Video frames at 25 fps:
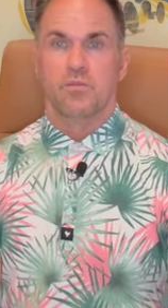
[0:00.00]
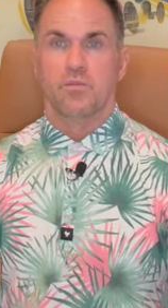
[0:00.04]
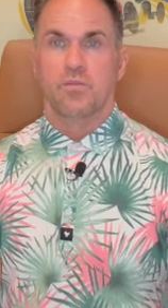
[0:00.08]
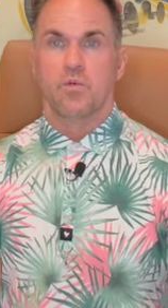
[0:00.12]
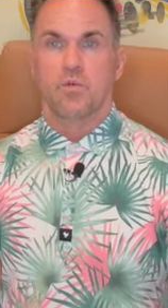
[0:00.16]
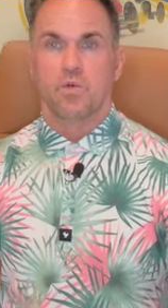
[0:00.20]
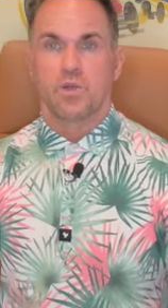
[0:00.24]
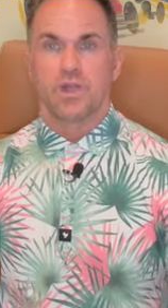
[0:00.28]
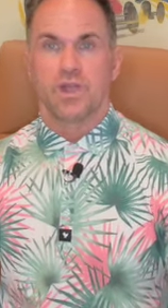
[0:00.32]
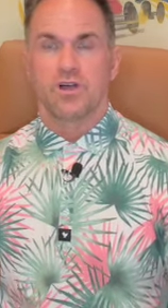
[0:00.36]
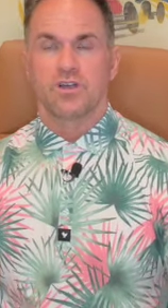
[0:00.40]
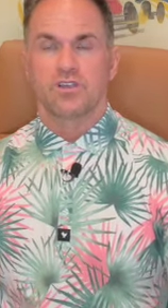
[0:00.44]

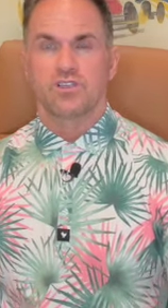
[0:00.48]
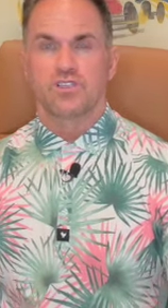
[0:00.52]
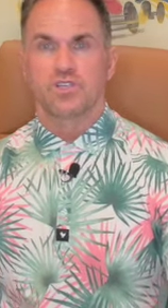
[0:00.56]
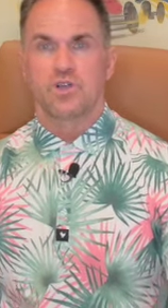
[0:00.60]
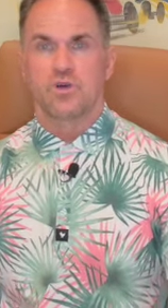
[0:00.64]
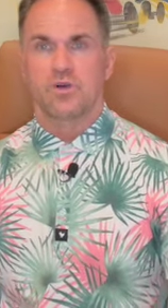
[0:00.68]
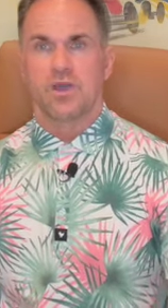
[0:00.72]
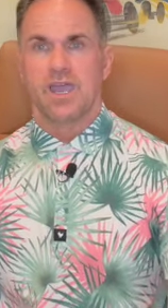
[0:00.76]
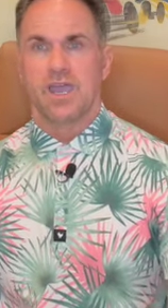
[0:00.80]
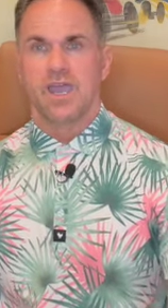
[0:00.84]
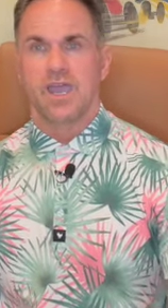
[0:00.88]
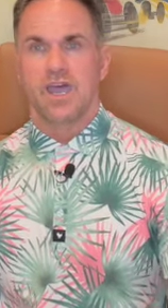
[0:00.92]
We
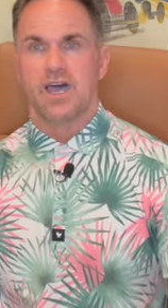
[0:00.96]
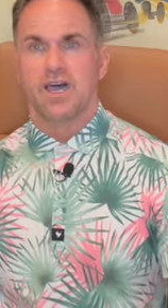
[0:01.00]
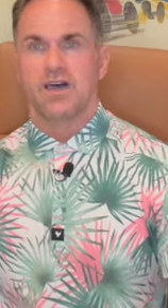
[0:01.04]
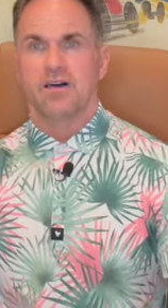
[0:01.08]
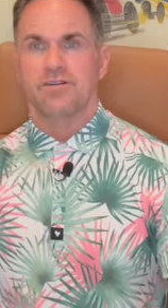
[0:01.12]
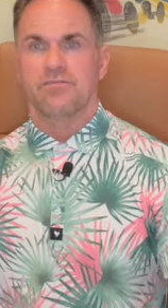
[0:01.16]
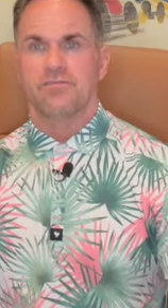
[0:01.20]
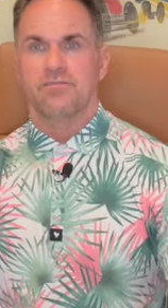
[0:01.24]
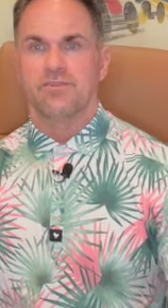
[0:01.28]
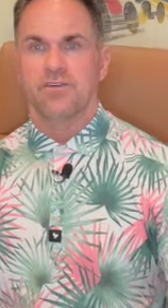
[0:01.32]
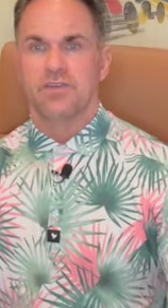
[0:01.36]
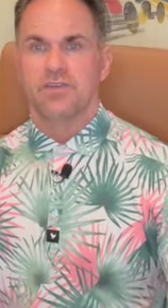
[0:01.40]
also
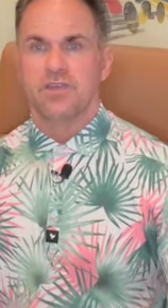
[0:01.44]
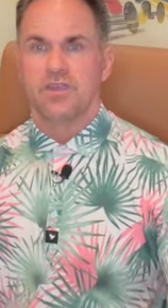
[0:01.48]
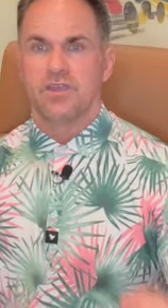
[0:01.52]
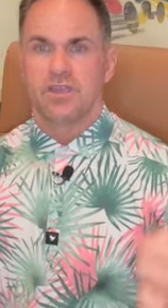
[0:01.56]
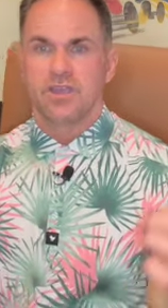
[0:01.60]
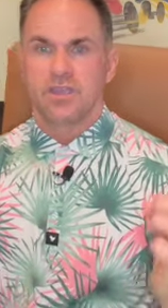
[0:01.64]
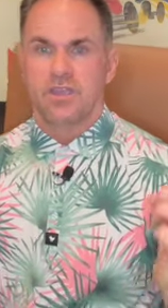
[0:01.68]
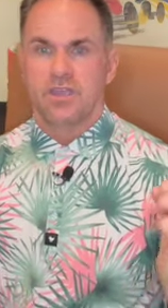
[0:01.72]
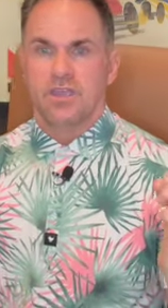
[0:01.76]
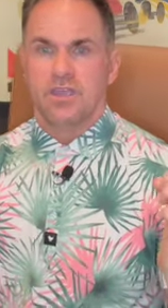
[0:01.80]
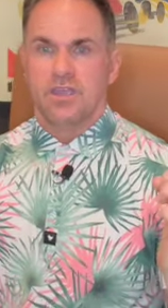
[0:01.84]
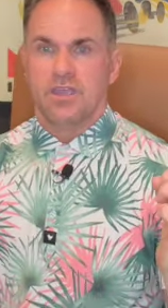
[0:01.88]
have
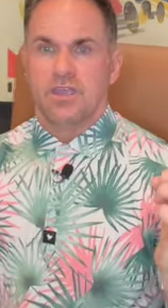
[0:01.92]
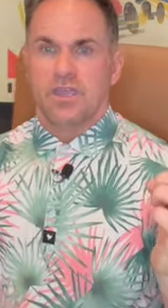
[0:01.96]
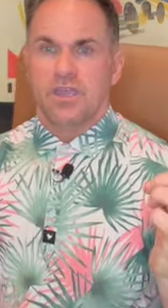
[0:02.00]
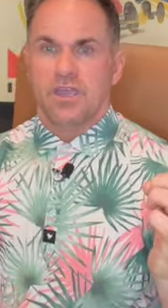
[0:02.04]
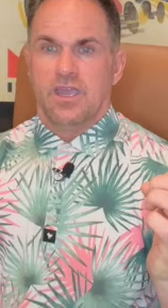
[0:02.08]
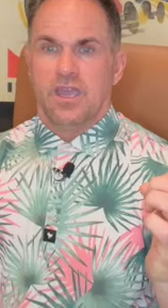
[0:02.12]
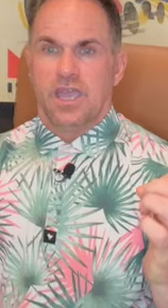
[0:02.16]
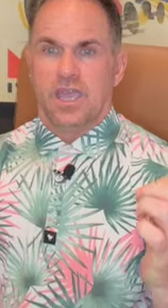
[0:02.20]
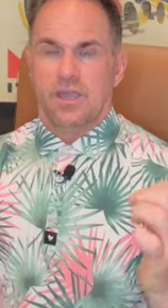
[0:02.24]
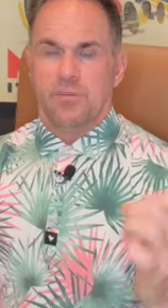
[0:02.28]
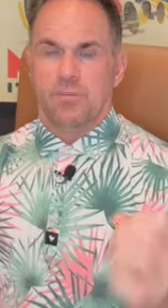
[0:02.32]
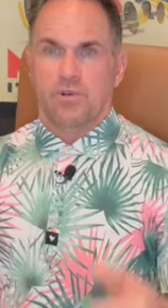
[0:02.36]

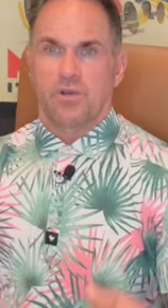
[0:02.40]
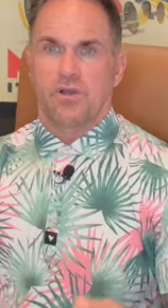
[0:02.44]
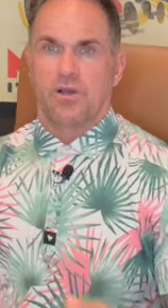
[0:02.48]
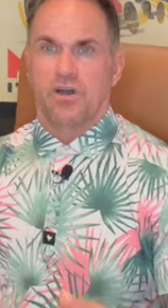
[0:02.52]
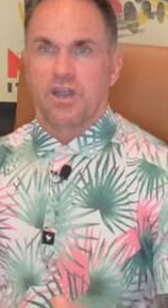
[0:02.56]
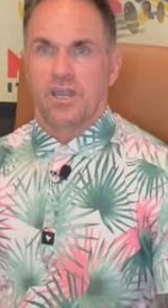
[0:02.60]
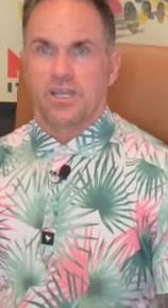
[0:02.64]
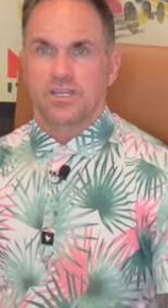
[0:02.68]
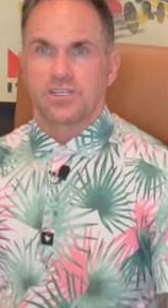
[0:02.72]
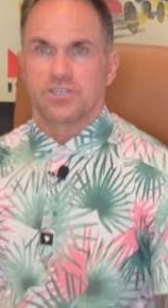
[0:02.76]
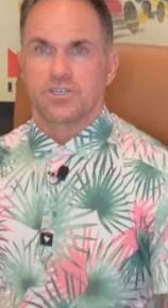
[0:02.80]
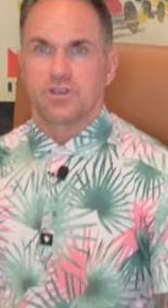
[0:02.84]
a
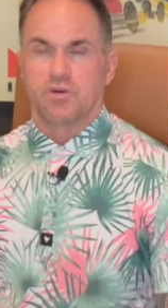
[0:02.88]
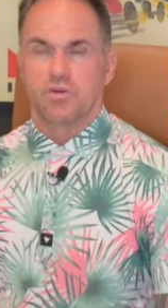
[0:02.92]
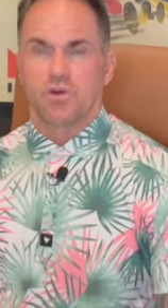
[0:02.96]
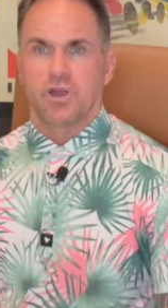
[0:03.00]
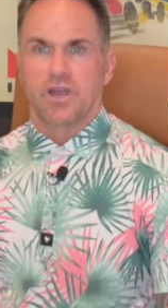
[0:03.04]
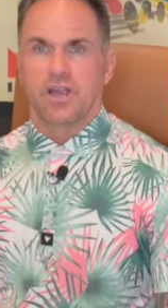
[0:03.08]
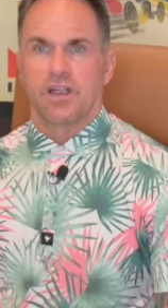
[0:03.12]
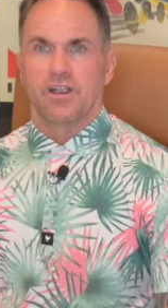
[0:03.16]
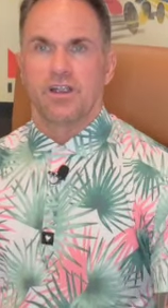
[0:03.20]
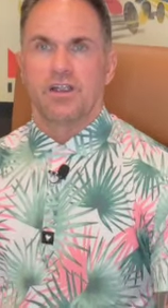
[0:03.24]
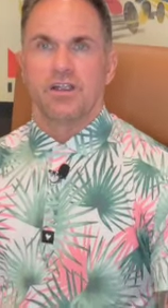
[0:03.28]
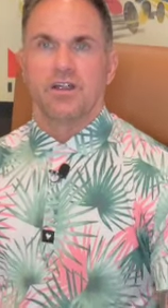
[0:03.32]
product to
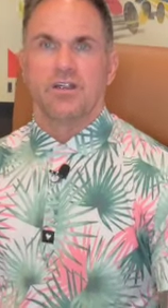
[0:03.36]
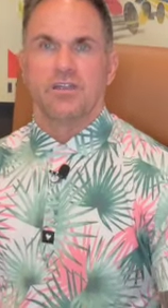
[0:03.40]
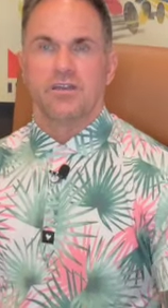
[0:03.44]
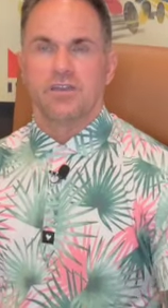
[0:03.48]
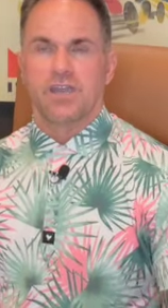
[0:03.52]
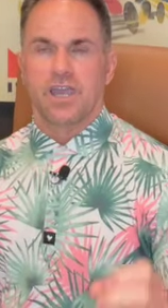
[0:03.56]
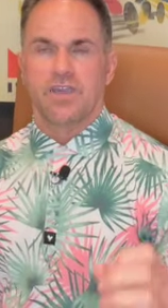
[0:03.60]
where,